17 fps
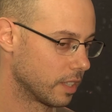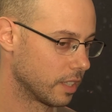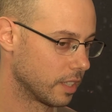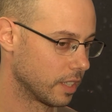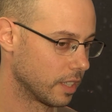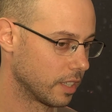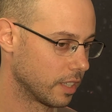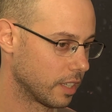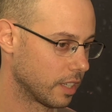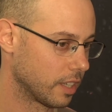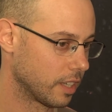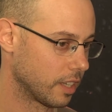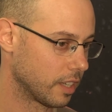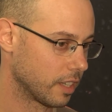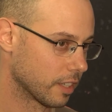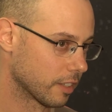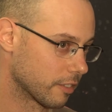
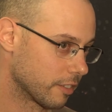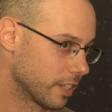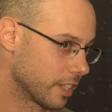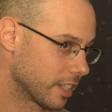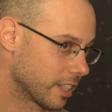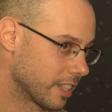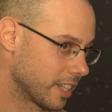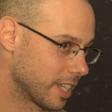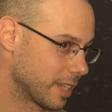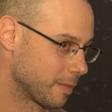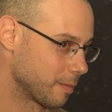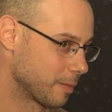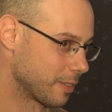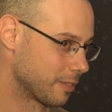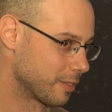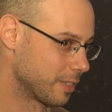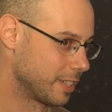I agree. And I'm
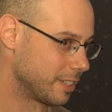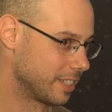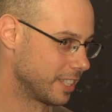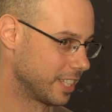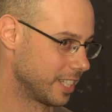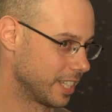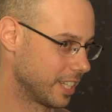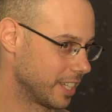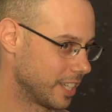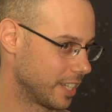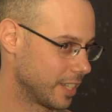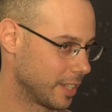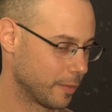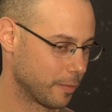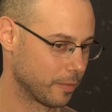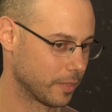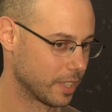a
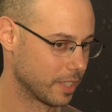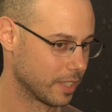very